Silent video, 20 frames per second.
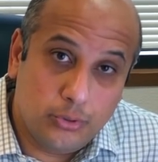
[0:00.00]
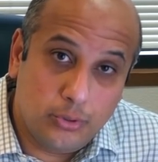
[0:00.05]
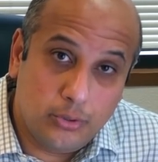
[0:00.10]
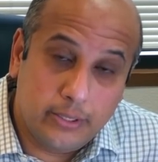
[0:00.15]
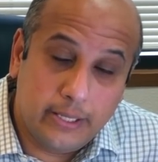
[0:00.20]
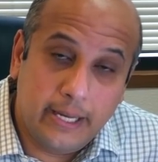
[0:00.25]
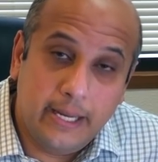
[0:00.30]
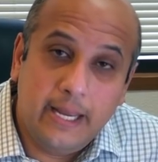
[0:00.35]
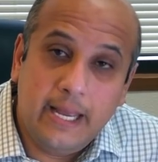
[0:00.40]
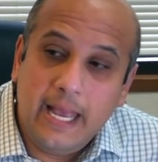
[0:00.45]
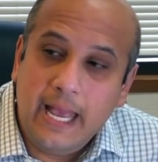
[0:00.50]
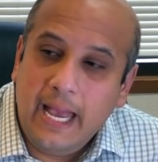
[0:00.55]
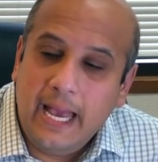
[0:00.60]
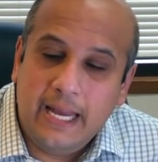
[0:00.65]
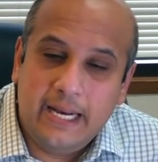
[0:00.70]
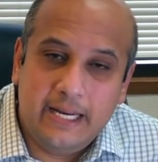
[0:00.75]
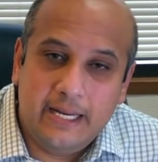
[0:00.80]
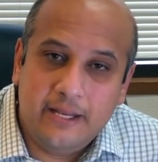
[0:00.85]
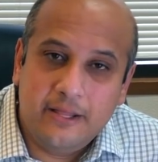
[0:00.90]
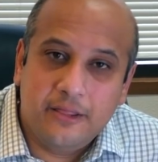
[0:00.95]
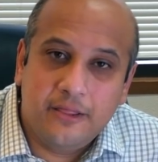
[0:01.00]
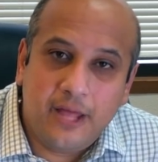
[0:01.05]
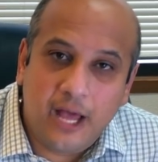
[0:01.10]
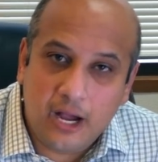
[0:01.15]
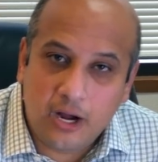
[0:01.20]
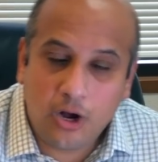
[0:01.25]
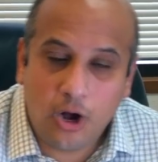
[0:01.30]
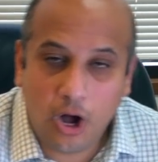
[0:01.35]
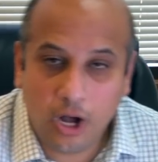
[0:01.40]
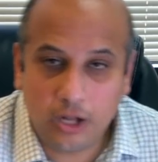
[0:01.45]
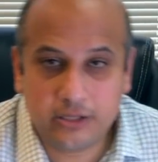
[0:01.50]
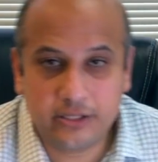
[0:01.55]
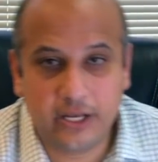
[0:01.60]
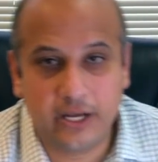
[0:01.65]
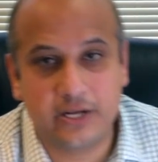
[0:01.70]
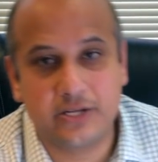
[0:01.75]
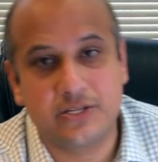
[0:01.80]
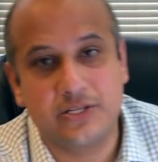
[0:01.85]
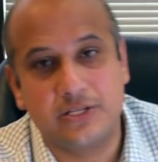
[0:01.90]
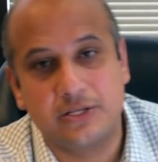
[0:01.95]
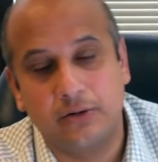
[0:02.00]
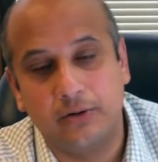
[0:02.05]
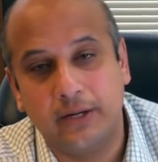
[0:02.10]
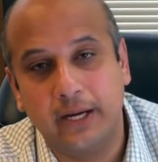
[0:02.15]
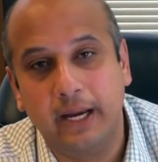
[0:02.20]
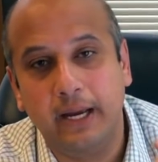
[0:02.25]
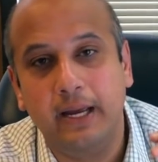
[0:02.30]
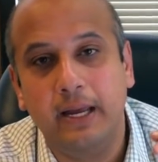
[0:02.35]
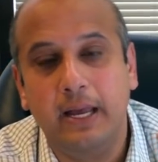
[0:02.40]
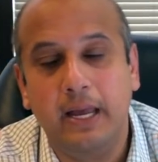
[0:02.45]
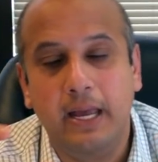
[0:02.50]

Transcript: Okay, and in that context, okay,